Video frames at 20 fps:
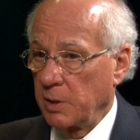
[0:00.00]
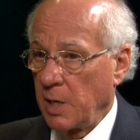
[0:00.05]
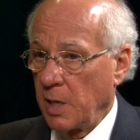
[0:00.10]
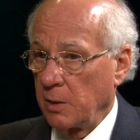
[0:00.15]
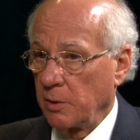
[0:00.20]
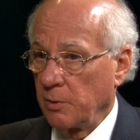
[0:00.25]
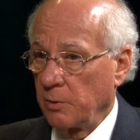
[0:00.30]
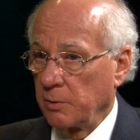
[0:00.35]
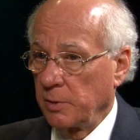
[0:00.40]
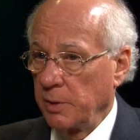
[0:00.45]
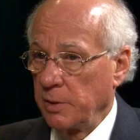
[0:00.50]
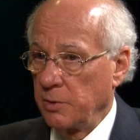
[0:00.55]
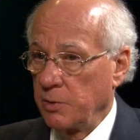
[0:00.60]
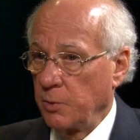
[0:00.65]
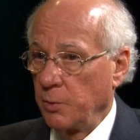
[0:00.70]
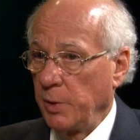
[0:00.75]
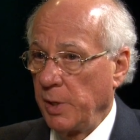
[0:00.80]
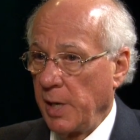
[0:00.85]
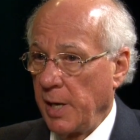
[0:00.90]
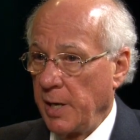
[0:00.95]
Not only
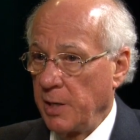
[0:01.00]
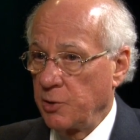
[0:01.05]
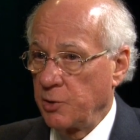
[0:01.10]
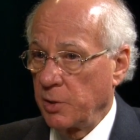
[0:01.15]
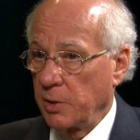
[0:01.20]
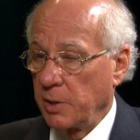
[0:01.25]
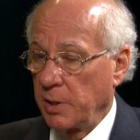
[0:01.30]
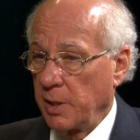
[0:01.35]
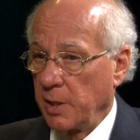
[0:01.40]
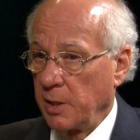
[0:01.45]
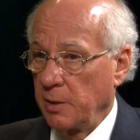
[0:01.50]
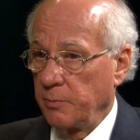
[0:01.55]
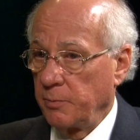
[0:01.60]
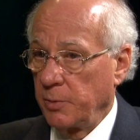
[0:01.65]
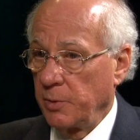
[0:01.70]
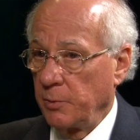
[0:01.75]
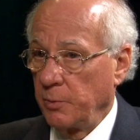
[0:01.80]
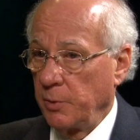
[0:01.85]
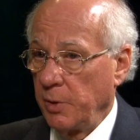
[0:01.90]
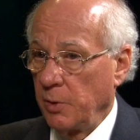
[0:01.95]
do we educate,
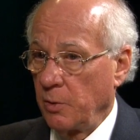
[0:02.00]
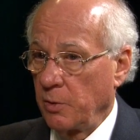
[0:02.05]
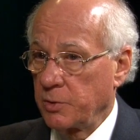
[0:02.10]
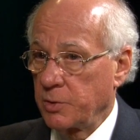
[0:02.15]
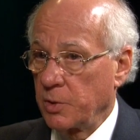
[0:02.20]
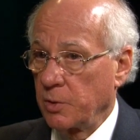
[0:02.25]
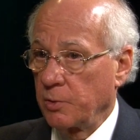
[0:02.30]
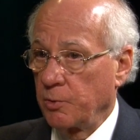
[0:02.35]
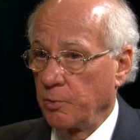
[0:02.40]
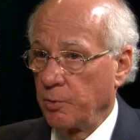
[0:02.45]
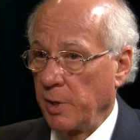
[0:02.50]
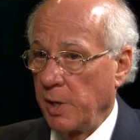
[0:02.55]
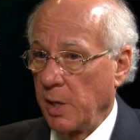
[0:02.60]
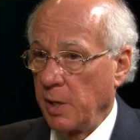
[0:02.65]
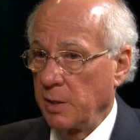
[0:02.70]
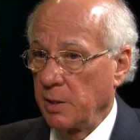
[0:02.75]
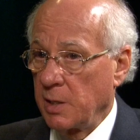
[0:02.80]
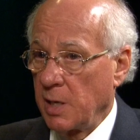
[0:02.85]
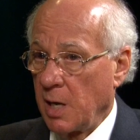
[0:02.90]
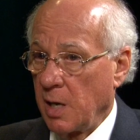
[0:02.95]
but we also
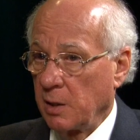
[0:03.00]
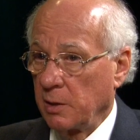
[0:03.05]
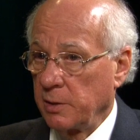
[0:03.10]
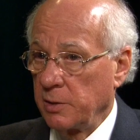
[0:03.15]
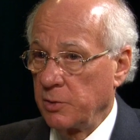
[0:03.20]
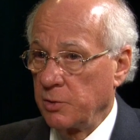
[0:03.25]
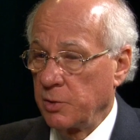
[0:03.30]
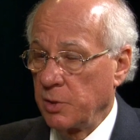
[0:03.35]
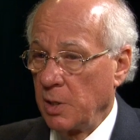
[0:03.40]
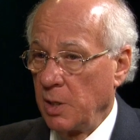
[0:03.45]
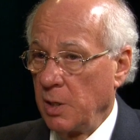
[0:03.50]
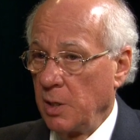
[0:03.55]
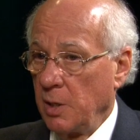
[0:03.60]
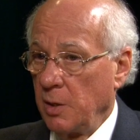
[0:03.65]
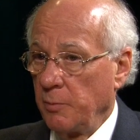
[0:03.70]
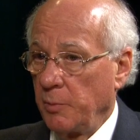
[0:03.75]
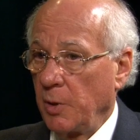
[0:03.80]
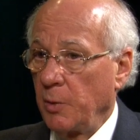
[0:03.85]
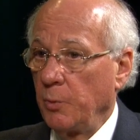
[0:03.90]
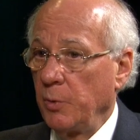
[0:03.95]
create knowledge,
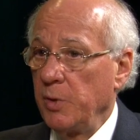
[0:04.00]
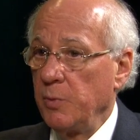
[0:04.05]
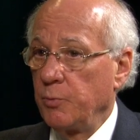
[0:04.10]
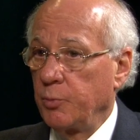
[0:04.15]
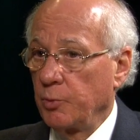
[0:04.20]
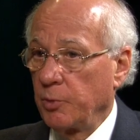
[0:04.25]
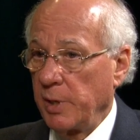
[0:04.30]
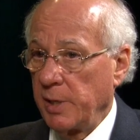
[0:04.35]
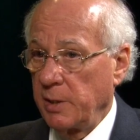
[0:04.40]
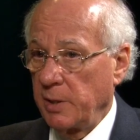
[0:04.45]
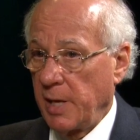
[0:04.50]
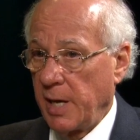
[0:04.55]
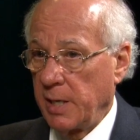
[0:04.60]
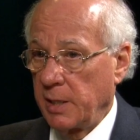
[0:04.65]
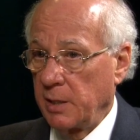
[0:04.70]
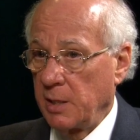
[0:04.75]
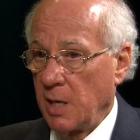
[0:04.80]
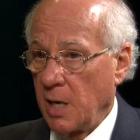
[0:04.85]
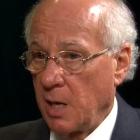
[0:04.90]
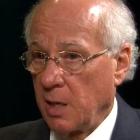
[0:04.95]
but we bring that
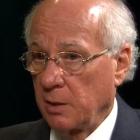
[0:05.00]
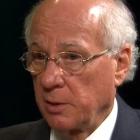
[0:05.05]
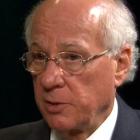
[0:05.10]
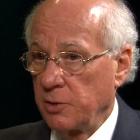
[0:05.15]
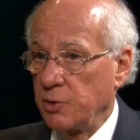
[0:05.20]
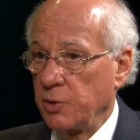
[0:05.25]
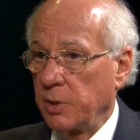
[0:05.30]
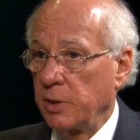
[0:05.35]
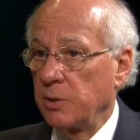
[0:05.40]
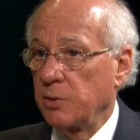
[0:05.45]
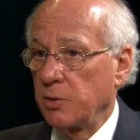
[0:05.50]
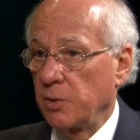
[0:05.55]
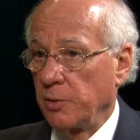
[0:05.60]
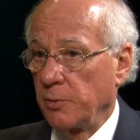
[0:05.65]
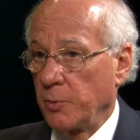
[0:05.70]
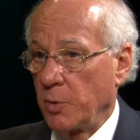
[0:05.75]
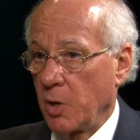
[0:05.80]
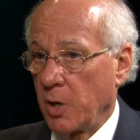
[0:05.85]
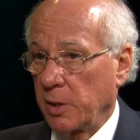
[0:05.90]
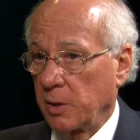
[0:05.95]
knowledge into
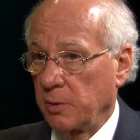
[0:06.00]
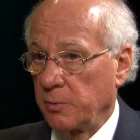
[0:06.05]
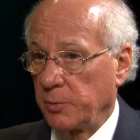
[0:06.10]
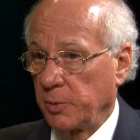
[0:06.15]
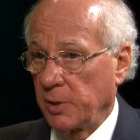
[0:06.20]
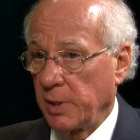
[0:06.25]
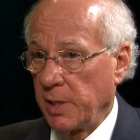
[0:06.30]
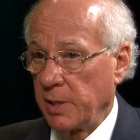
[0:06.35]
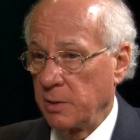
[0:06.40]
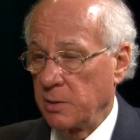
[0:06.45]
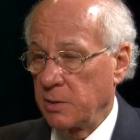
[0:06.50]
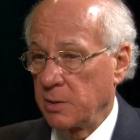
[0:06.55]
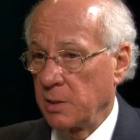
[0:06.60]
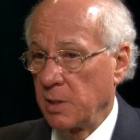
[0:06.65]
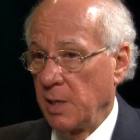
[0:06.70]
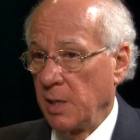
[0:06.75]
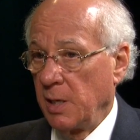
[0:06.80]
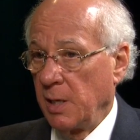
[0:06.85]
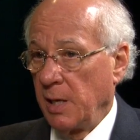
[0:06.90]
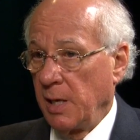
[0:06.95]
the marketplace.
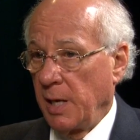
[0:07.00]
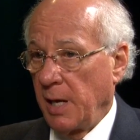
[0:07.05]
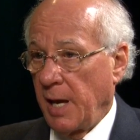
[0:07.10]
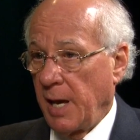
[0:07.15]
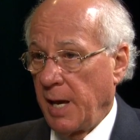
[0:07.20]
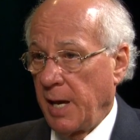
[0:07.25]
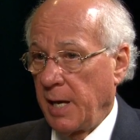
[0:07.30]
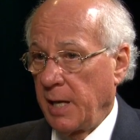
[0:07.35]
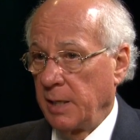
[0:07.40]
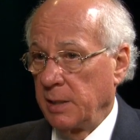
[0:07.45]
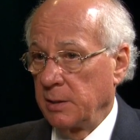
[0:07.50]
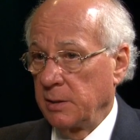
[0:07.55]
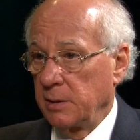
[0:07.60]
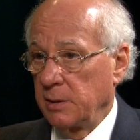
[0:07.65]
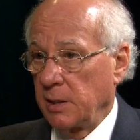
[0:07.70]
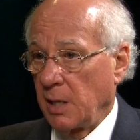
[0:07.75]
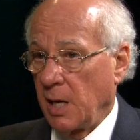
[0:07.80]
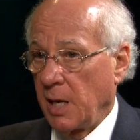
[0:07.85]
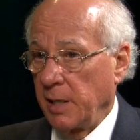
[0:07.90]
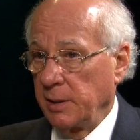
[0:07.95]

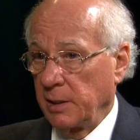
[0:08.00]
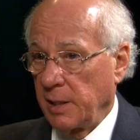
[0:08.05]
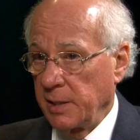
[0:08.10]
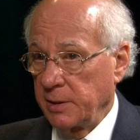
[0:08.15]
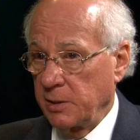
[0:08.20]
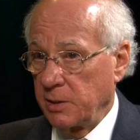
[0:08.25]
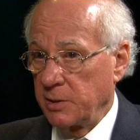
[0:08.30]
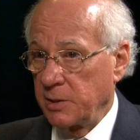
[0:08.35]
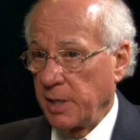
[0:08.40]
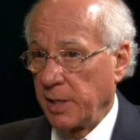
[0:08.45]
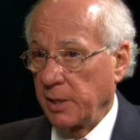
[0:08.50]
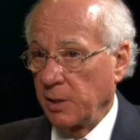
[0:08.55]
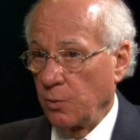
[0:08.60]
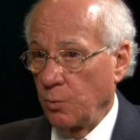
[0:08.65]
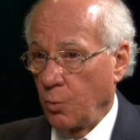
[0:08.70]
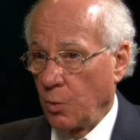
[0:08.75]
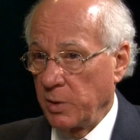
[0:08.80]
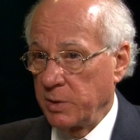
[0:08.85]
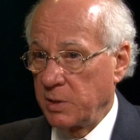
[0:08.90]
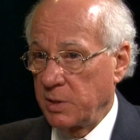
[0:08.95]
And I like to take it
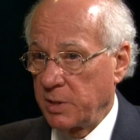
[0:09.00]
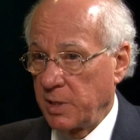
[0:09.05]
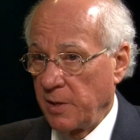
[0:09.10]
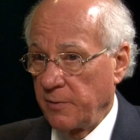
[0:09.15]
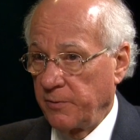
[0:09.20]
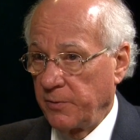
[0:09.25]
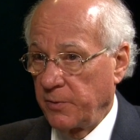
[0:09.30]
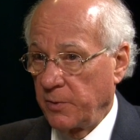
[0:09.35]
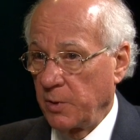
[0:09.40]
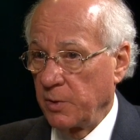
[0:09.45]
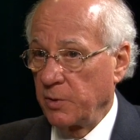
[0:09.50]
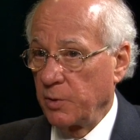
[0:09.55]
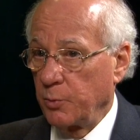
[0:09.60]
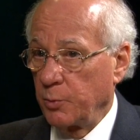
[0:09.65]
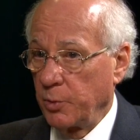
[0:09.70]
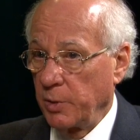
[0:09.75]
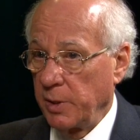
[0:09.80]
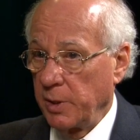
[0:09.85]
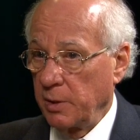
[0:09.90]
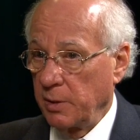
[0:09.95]
one step further,
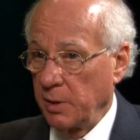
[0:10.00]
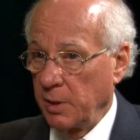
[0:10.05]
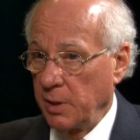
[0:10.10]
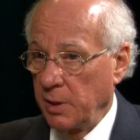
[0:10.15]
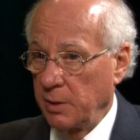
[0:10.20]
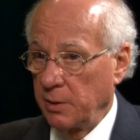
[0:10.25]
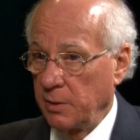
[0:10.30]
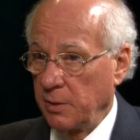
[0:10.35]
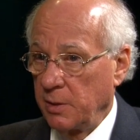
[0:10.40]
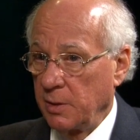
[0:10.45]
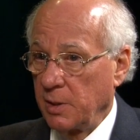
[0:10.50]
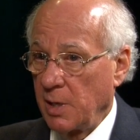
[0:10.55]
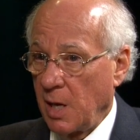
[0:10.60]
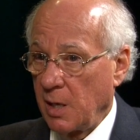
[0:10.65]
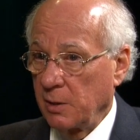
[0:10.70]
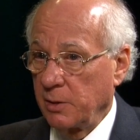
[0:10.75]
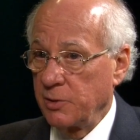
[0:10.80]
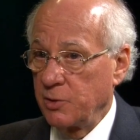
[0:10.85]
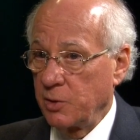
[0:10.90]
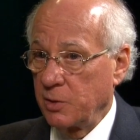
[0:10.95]
bring it, the
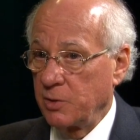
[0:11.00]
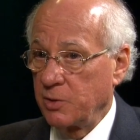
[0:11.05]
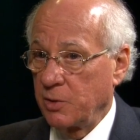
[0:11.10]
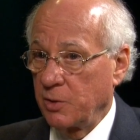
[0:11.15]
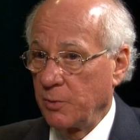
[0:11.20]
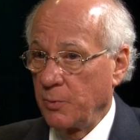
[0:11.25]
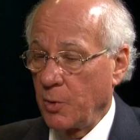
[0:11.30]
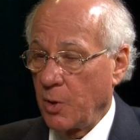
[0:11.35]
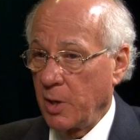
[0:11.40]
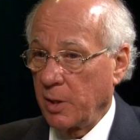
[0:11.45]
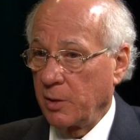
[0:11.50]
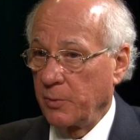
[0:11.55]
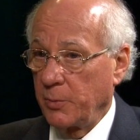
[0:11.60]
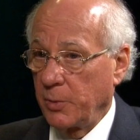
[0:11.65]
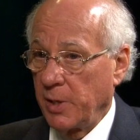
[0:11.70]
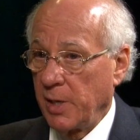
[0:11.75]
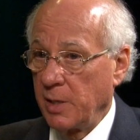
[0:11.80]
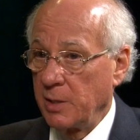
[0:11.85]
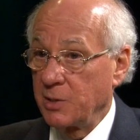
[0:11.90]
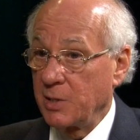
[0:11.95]
knowledge into the
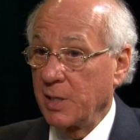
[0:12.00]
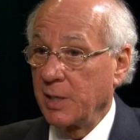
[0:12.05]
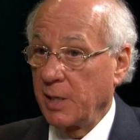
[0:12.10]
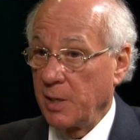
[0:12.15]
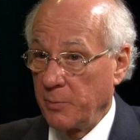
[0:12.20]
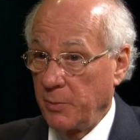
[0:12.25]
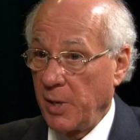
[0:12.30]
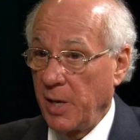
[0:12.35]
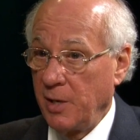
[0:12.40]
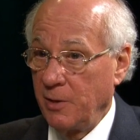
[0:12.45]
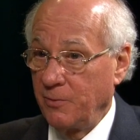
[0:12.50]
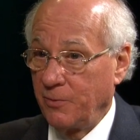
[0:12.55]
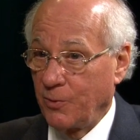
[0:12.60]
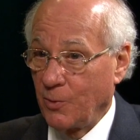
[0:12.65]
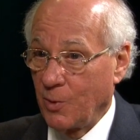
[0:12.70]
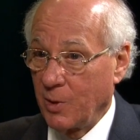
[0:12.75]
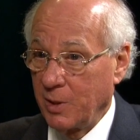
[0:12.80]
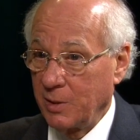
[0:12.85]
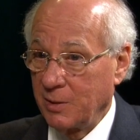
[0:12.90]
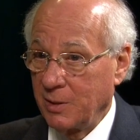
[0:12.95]
marketplace and get paid
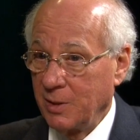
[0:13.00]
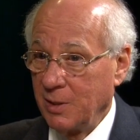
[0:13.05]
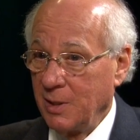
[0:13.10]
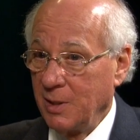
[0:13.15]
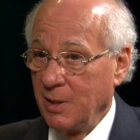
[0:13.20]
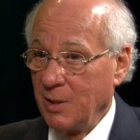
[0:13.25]
for it right.